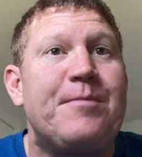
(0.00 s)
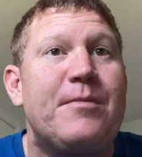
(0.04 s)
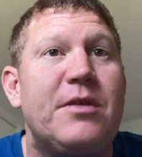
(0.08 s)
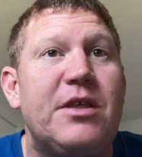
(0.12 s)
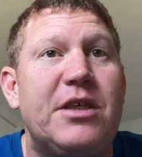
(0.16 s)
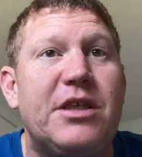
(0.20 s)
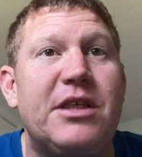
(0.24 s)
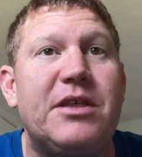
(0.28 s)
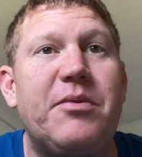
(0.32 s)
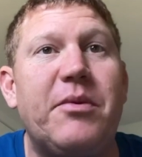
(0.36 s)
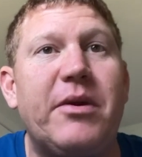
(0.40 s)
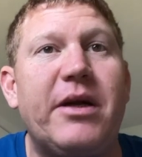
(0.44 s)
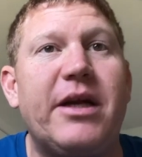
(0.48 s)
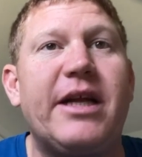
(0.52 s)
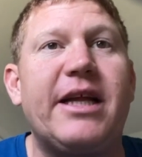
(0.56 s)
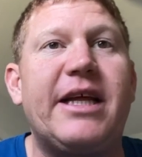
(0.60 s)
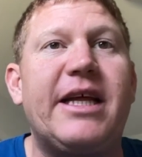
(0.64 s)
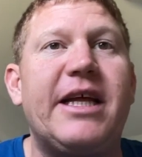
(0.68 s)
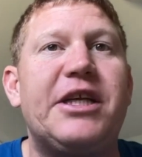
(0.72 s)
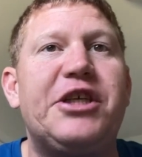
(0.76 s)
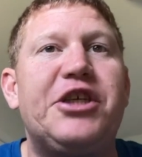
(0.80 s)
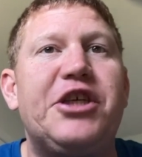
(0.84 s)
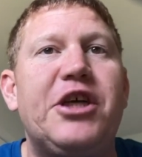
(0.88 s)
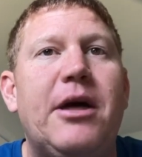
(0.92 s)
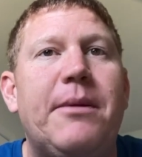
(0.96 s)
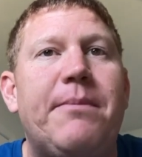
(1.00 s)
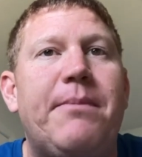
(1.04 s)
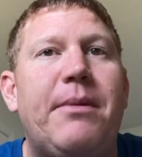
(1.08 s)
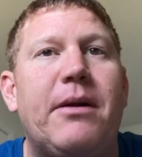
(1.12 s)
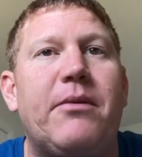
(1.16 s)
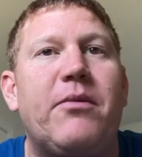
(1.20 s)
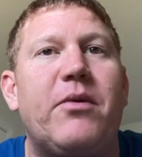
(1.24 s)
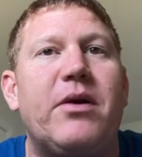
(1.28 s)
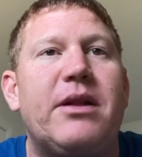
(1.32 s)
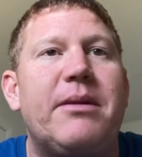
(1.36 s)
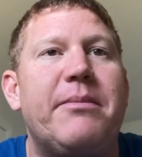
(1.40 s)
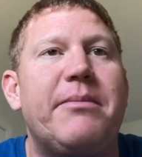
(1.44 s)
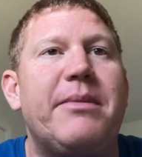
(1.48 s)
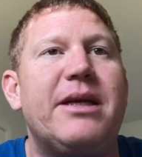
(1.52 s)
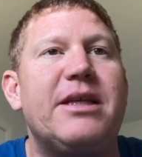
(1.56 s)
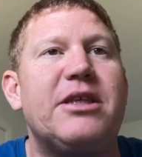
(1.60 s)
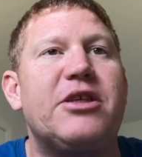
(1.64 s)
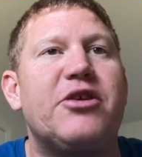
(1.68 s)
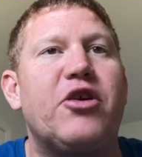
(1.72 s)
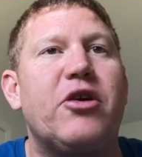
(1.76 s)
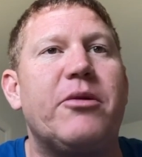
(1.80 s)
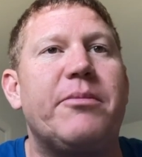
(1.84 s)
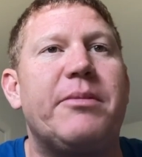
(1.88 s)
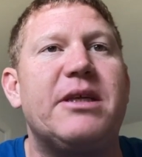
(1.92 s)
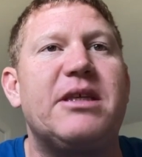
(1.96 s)
just wanted to catch you up on what the men's
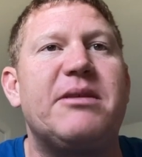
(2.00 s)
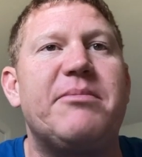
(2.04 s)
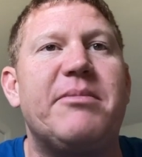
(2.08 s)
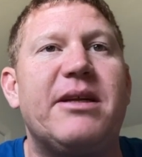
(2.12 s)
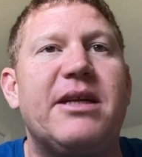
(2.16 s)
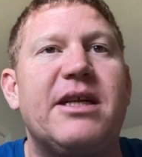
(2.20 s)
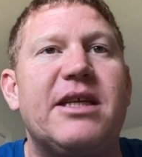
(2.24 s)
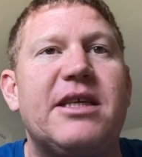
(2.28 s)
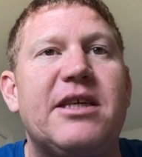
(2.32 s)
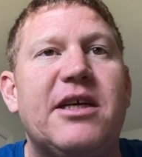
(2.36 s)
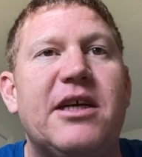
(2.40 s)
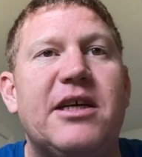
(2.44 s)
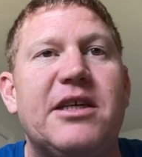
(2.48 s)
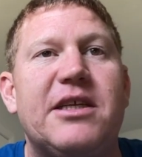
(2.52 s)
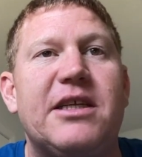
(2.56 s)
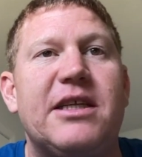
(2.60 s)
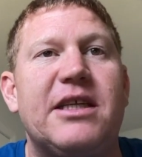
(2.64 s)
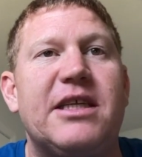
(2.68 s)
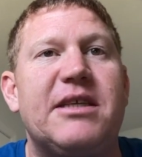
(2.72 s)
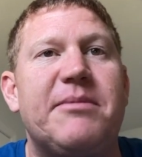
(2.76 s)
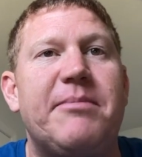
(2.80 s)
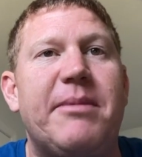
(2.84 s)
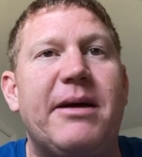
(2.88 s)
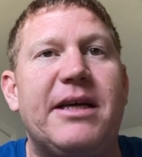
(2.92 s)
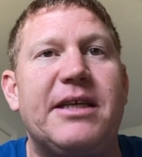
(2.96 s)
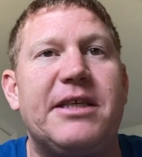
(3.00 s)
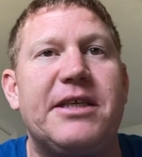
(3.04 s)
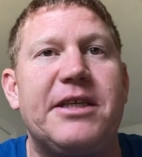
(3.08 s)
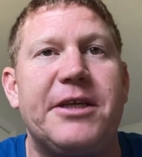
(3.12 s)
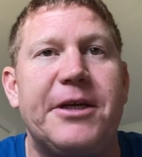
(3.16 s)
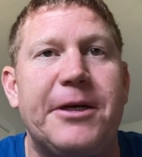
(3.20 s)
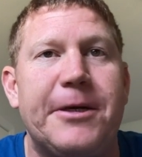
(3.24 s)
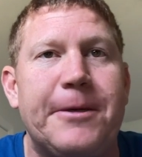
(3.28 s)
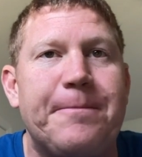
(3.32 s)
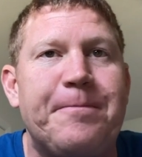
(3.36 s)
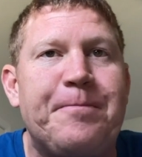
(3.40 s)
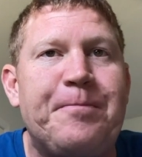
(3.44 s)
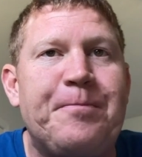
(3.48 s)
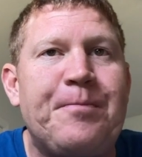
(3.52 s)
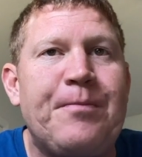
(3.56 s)
group has been discussing this past year.